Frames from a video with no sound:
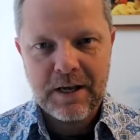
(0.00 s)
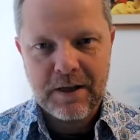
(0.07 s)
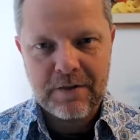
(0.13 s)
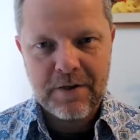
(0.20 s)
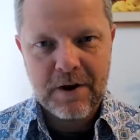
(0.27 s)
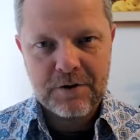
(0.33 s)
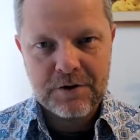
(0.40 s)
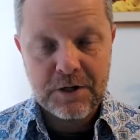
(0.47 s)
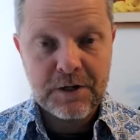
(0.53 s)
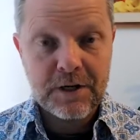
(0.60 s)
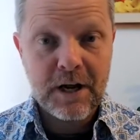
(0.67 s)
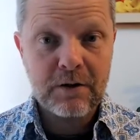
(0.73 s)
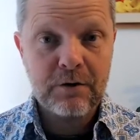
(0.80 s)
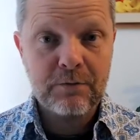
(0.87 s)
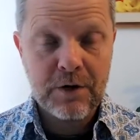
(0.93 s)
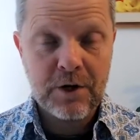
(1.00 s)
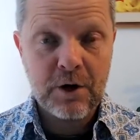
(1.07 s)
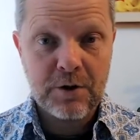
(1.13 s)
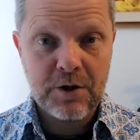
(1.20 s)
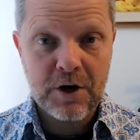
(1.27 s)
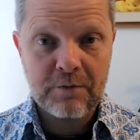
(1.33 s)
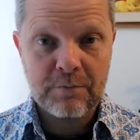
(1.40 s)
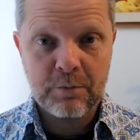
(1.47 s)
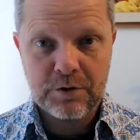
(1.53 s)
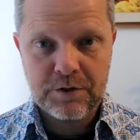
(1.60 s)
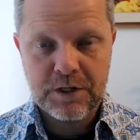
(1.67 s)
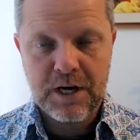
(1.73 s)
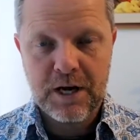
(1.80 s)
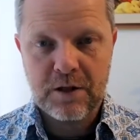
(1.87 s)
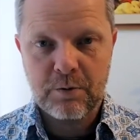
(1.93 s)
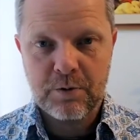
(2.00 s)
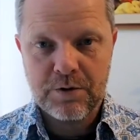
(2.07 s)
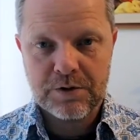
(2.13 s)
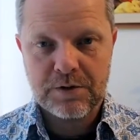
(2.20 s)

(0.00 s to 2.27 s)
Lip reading: there's another video that I've put together with